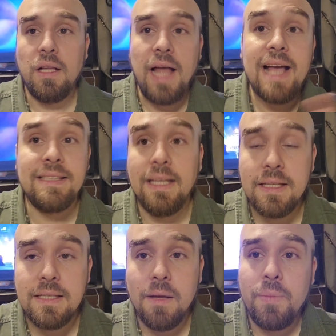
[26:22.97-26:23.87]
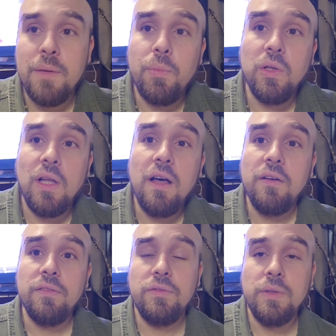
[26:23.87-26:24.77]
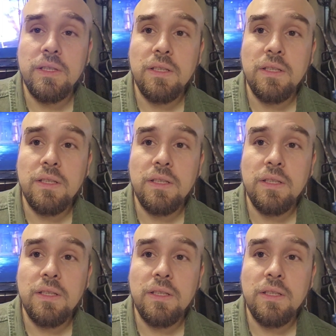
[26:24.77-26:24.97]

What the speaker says: classics that people love.